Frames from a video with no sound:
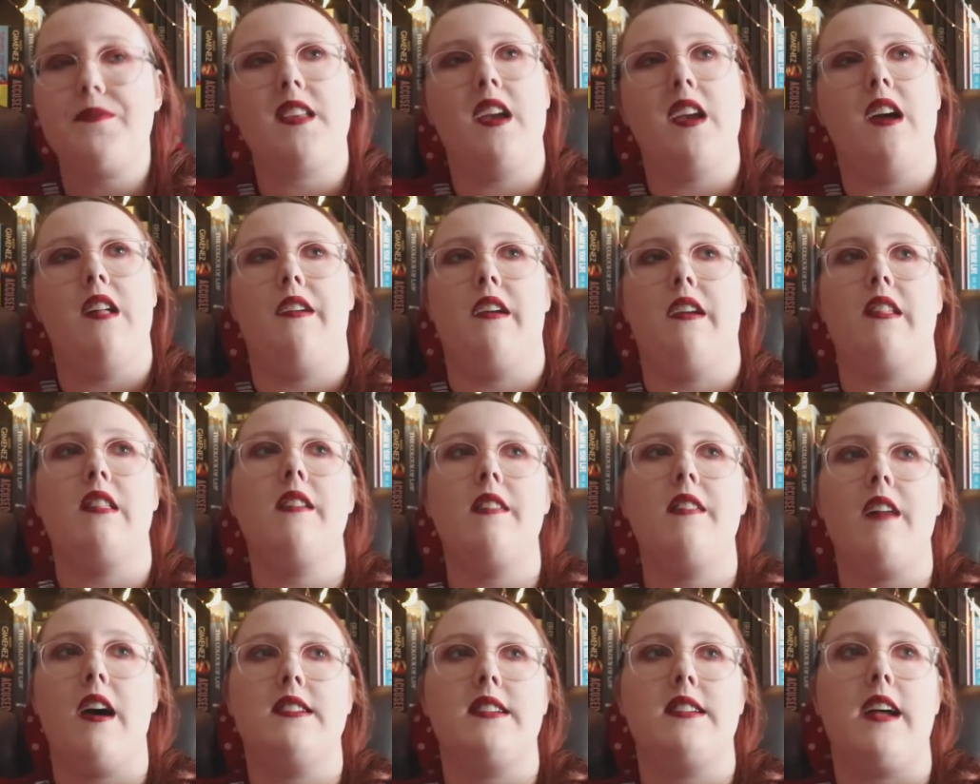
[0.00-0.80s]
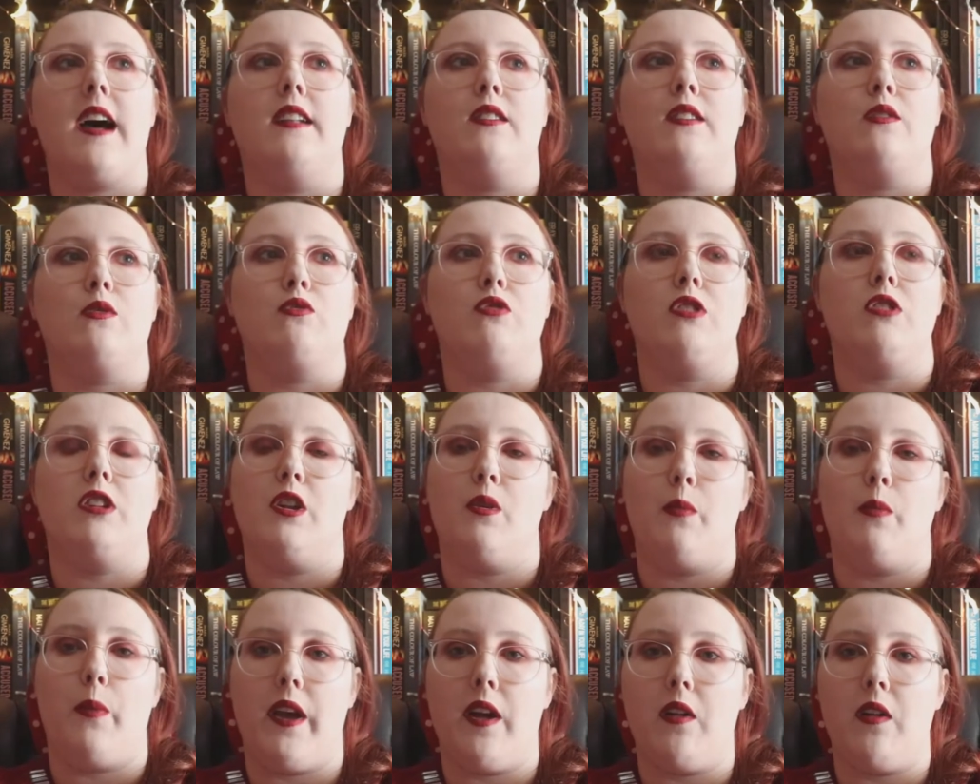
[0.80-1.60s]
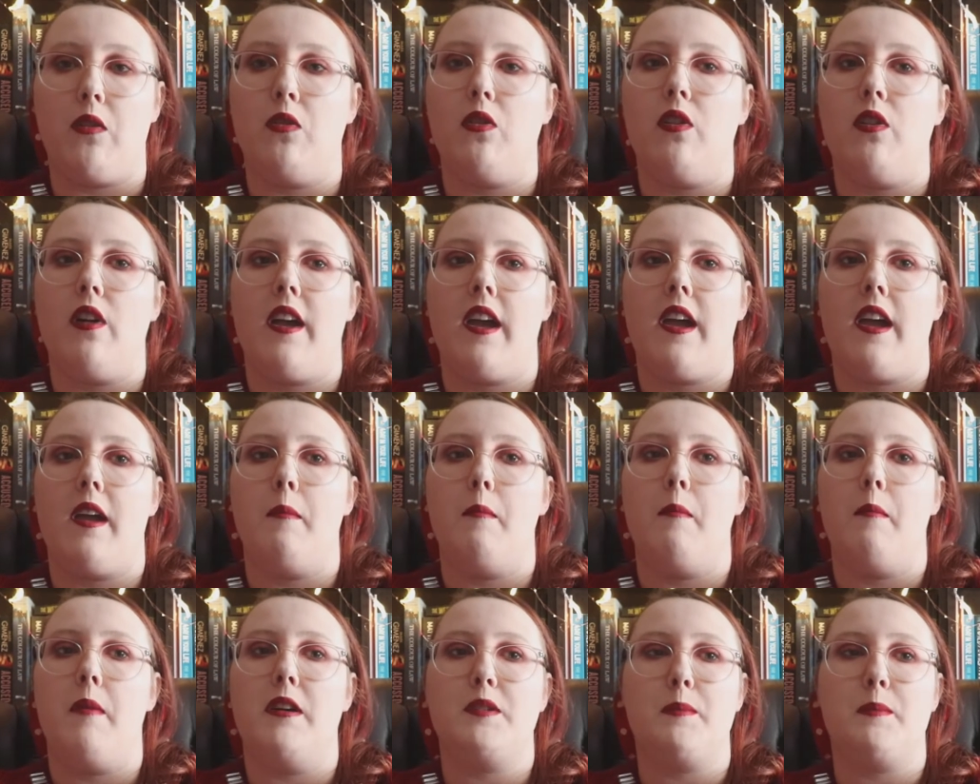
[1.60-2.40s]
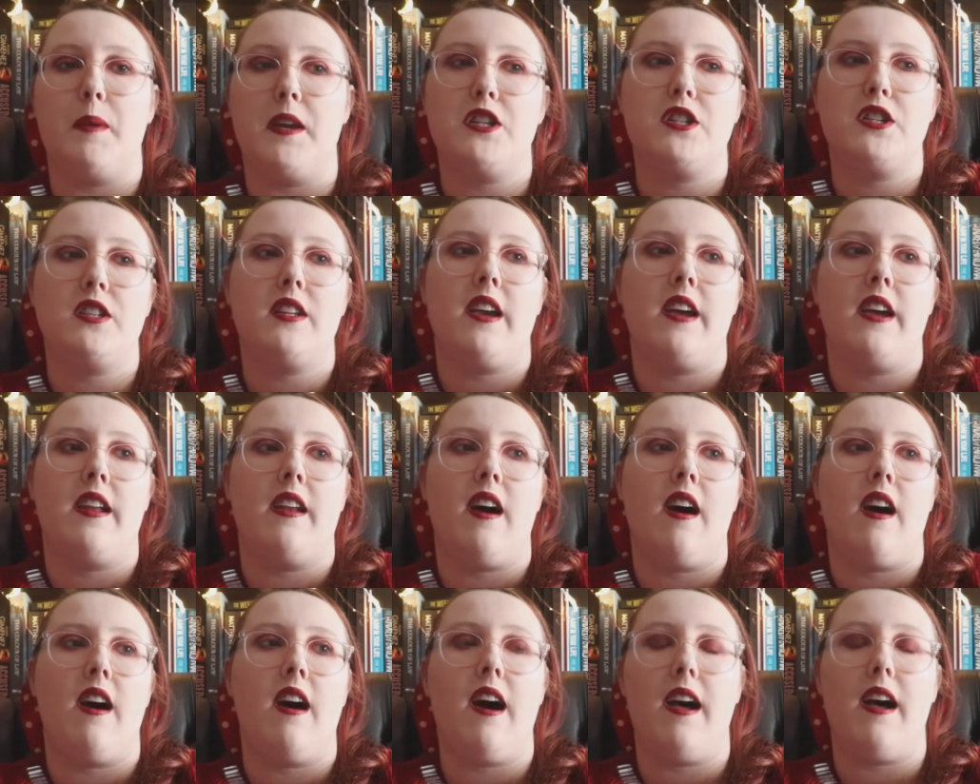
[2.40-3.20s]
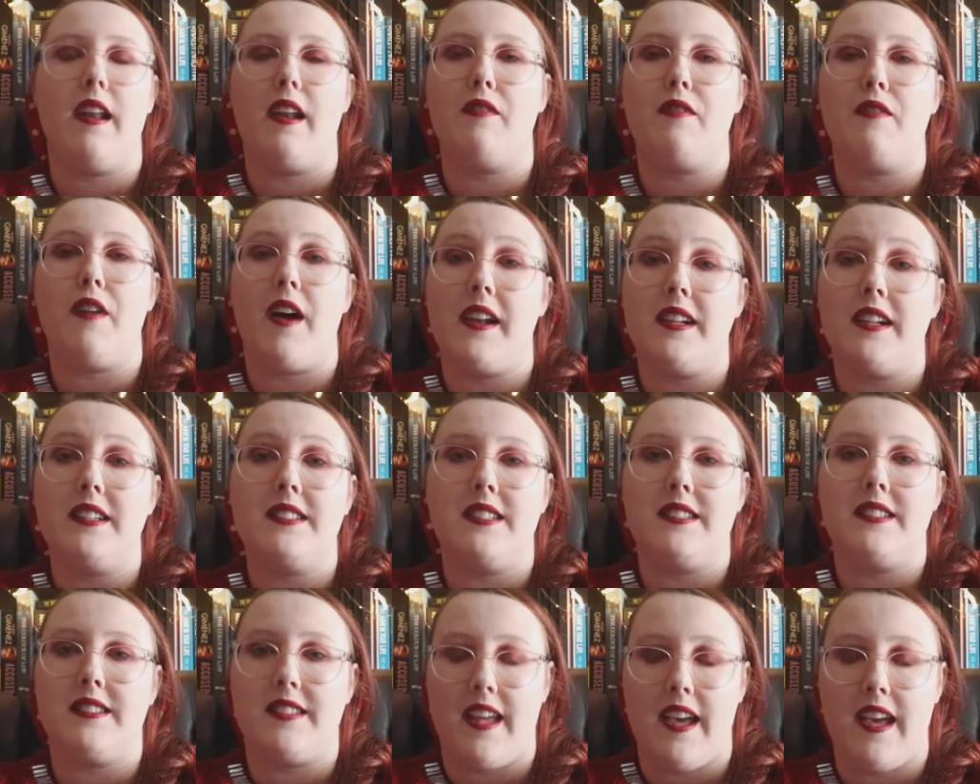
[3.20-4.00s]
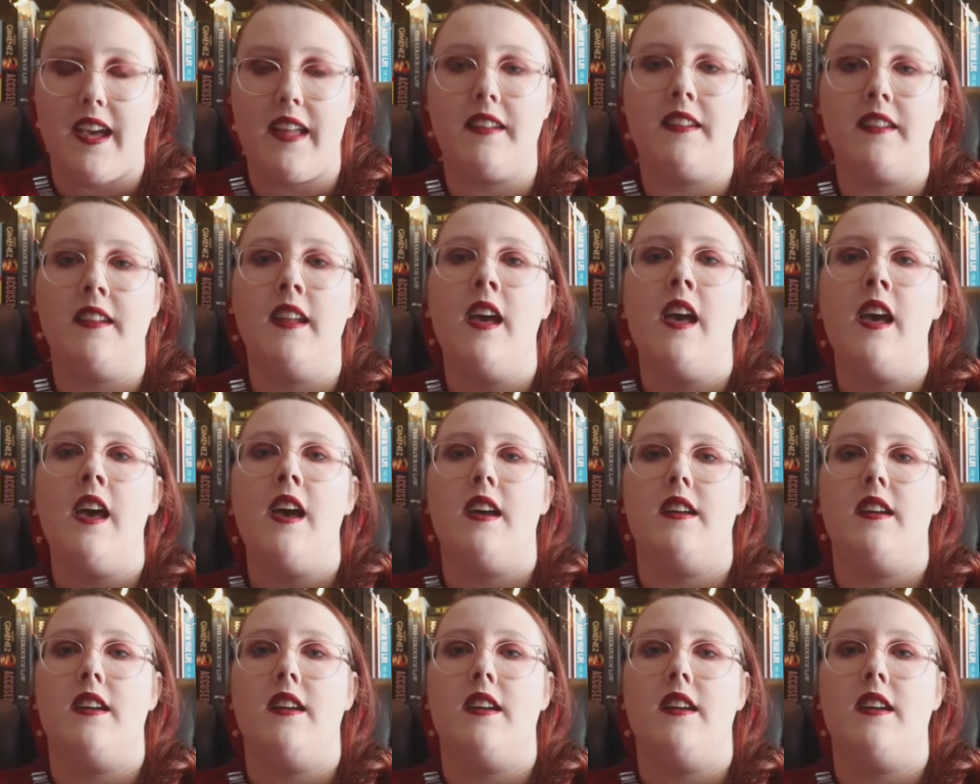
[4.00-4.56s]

And I think that that's handled really well, especially in a fantasy setting.